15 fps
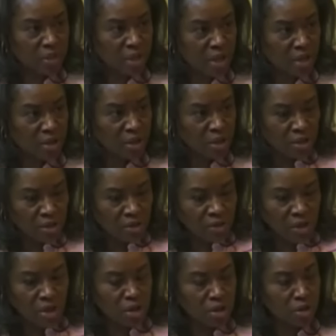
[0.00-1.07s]
Senator
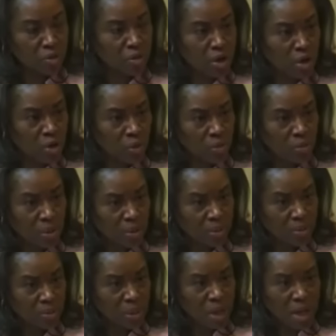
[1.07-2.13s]
Roem.
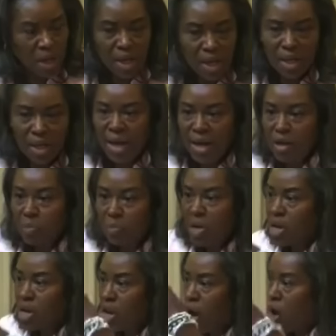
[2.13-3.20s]
Let it be
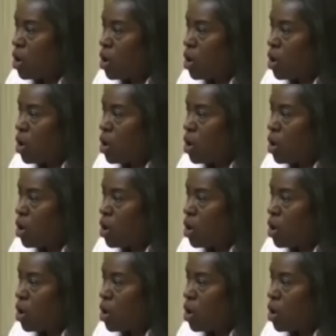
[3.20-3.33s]
known,